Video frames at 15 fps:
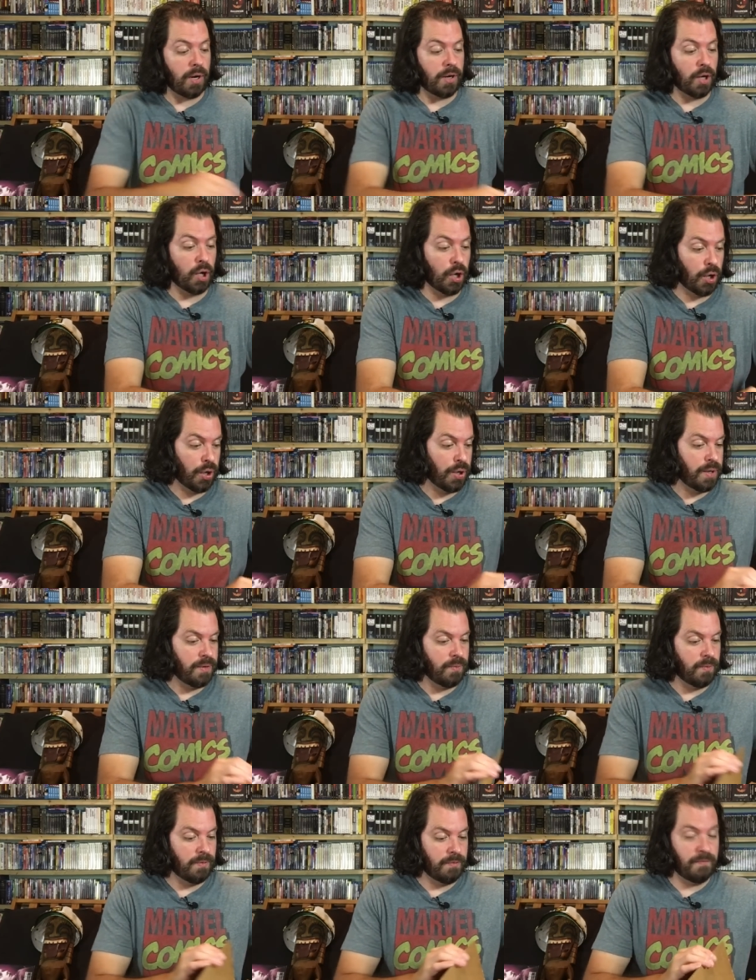heard,
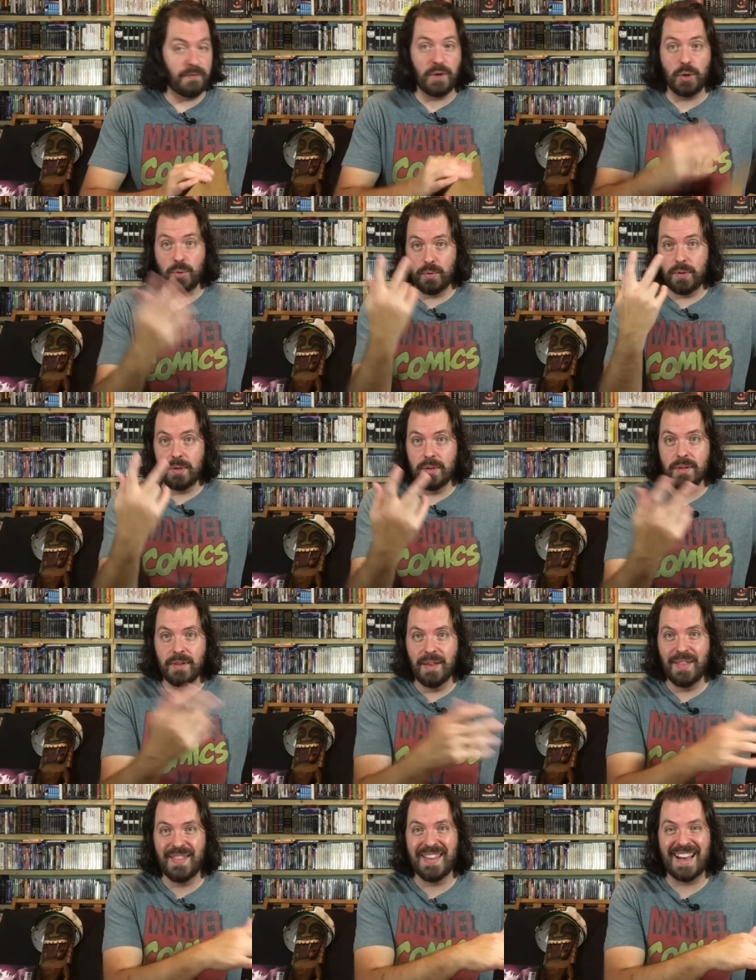viewed
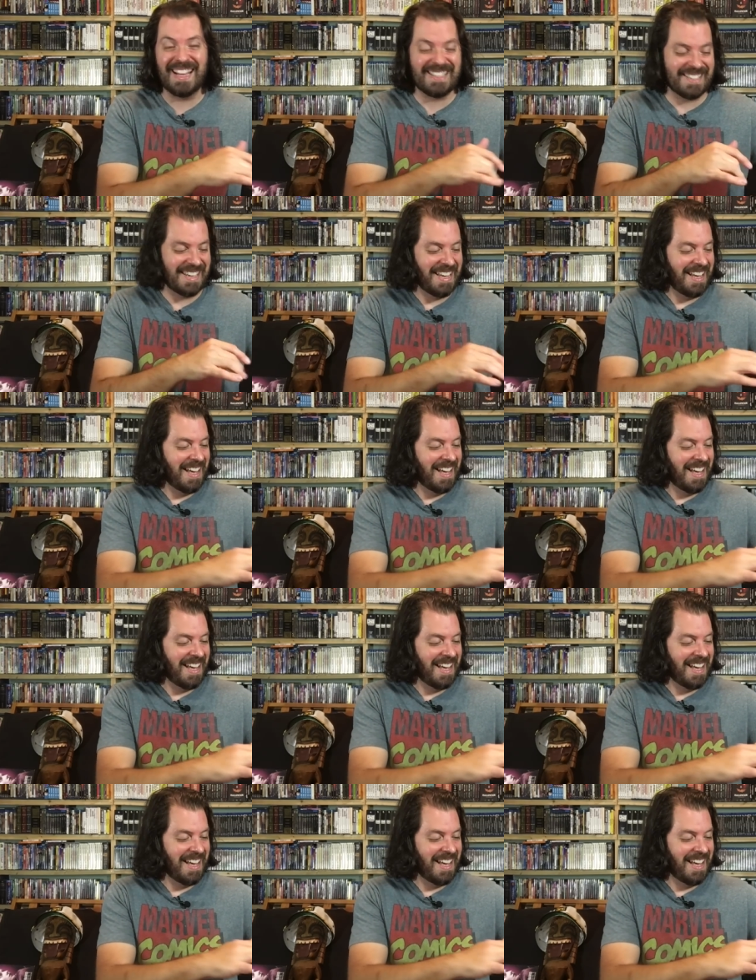that